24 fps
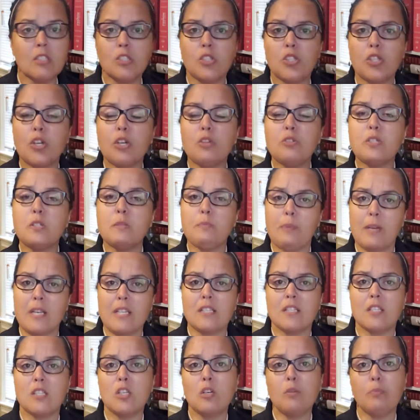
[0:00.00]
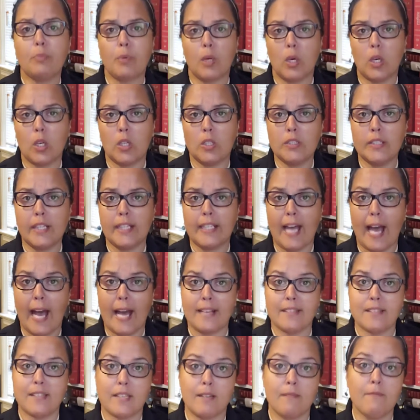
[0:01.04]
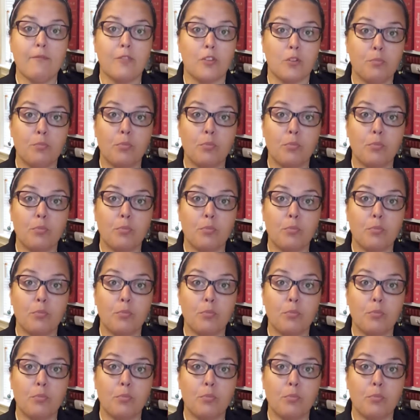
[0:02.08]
to go speak to Nabal and ask him for